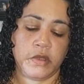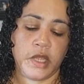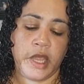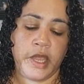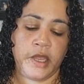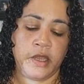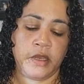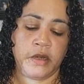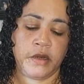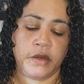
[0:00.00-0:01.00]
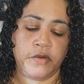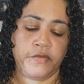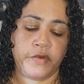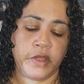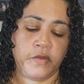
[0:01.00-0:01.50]
And I don't
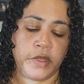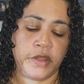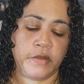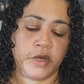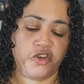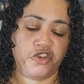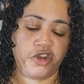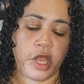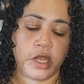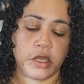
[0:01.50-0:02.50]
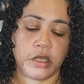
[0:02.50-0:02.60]
really want them to shock